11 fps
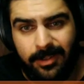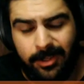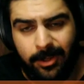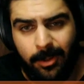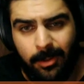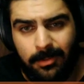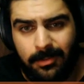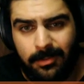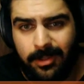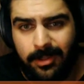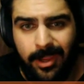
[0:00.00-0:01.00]

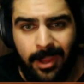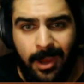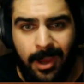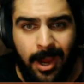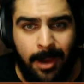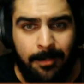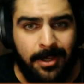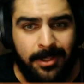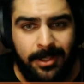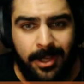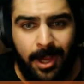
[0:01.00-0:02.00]
Yeah, I'm
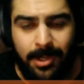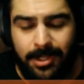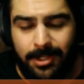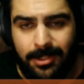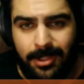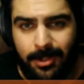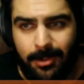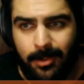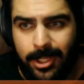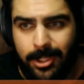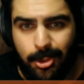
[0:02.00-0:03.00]
gonna
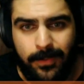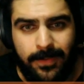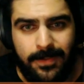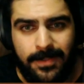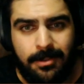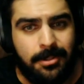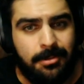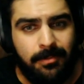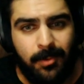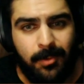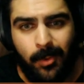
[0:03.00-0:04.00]
enjoy this
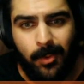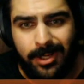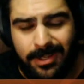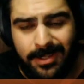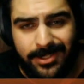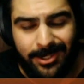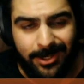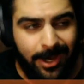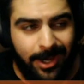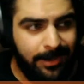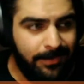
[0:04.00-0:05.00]
industry for what it is, and
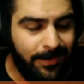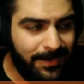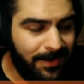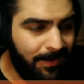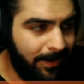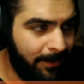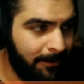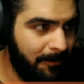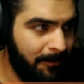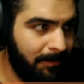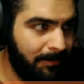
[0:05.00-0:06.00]
kind of the
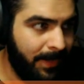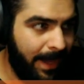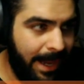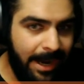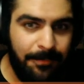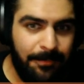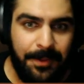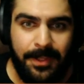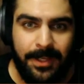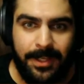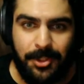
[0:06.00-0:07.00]

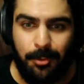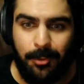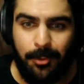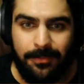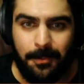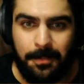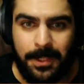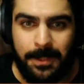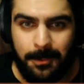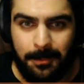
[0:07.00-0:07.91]
everything it's created for people,